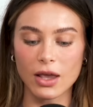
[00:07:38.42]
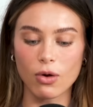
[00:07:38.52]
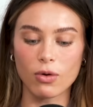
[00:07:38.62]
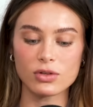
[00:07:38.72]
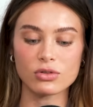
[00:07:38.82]
they
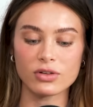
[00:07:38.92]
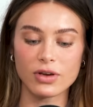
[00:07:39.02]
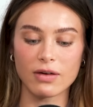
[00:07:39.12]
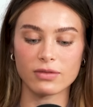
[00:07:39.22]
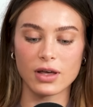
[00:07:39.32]
all sort of
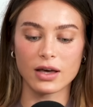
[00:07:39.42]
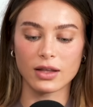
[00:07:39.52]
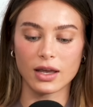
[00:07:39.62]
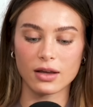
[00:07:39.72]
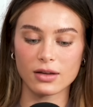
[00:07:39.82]
have that
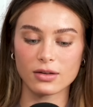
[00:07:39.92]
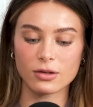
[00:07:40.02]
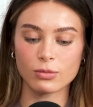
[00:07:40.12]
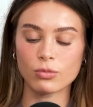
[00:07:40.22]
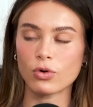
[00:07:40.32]
like
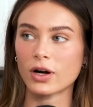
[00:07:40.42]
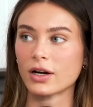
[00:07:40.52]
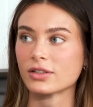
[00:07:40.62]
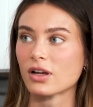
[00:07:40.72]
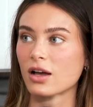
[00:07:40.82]

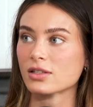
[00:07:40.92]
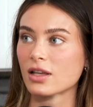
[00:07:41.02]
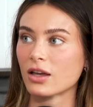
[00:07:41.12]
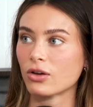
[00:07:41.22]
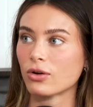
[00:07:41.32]
more
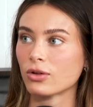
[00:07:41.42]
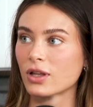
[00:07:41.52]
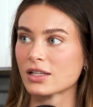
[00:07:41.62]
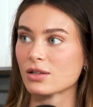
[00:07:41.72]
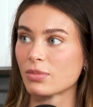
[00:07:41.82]
docile,
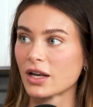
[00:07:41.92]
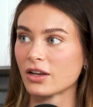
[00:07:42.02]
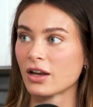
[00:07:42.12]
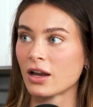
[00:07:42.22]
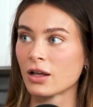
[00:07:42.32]
less
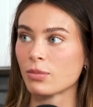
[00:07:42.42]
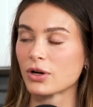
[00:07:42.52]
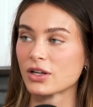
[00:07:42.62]
opinionated